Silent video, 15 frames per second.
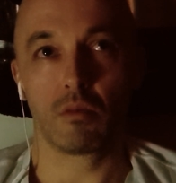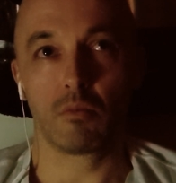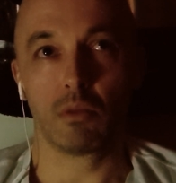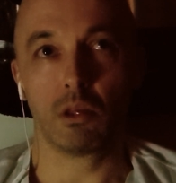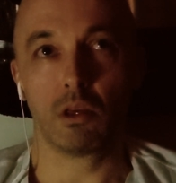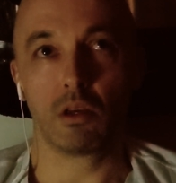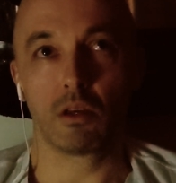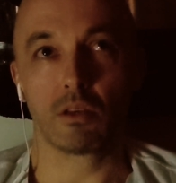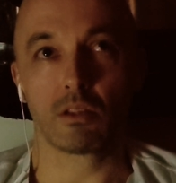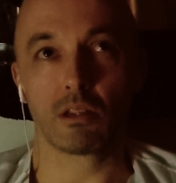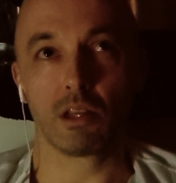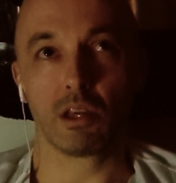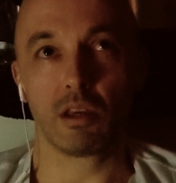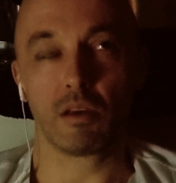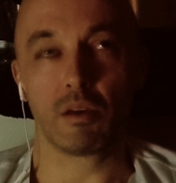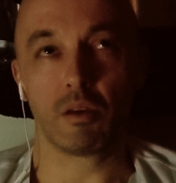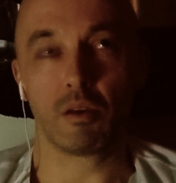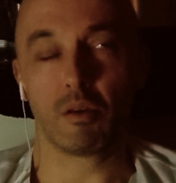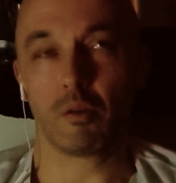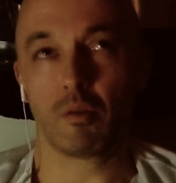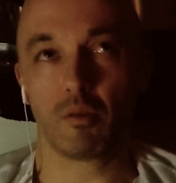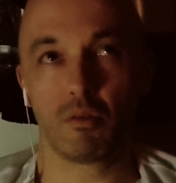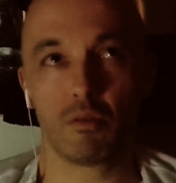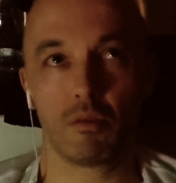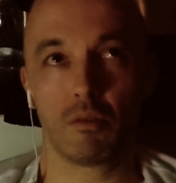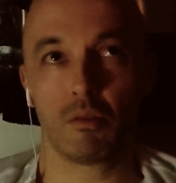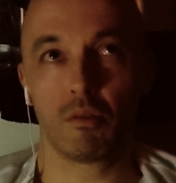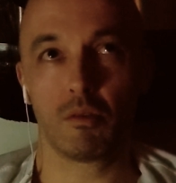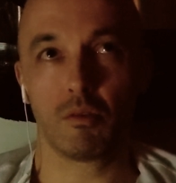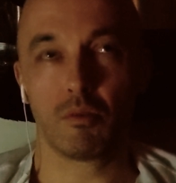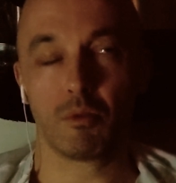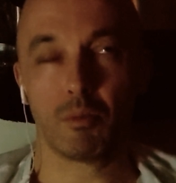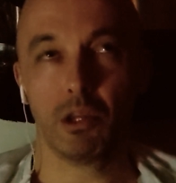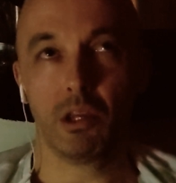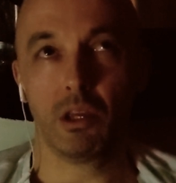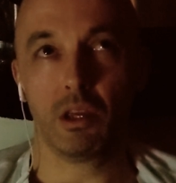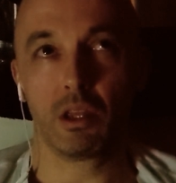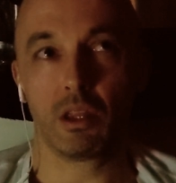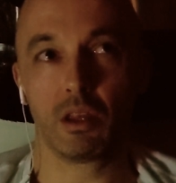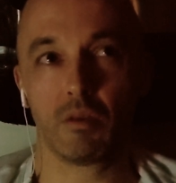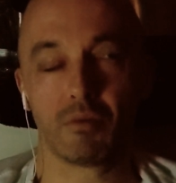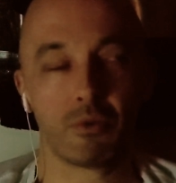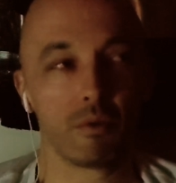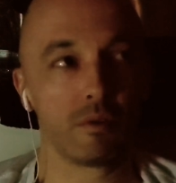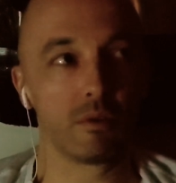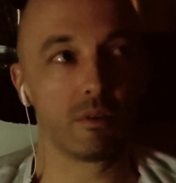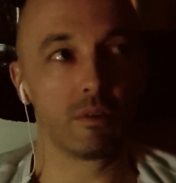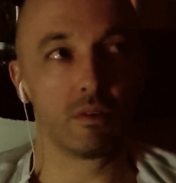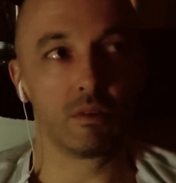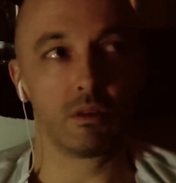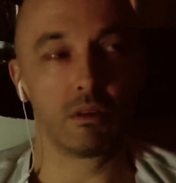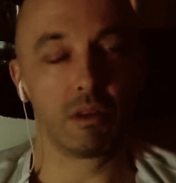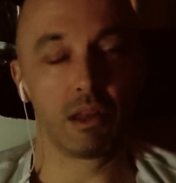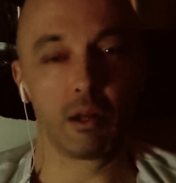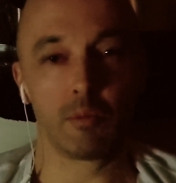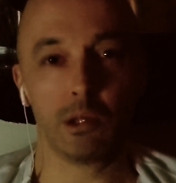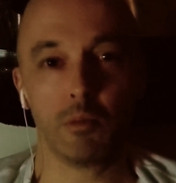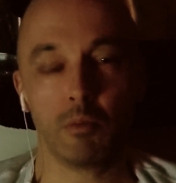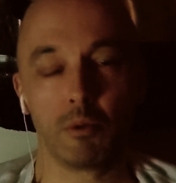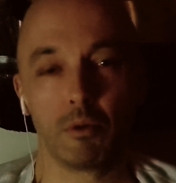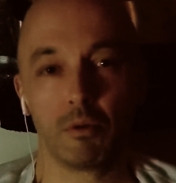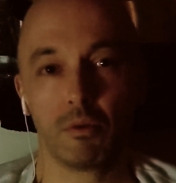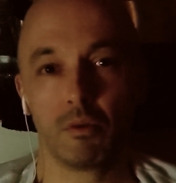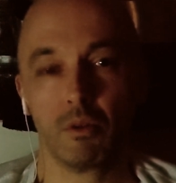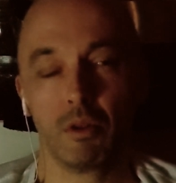Because, like, for me, I think for a lot of people,